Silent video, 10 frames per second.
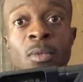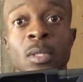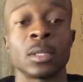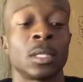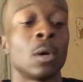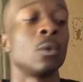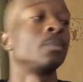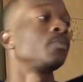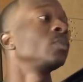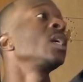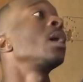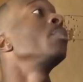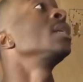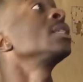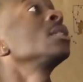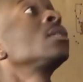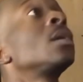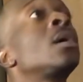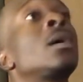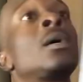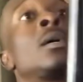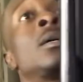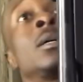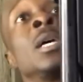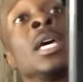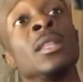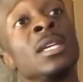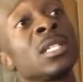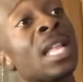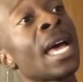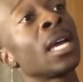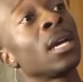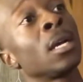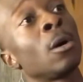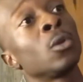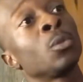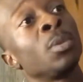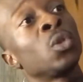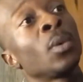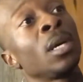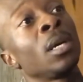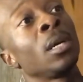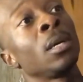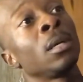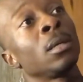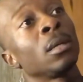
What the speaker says: So, yeah, but this is this light goes between.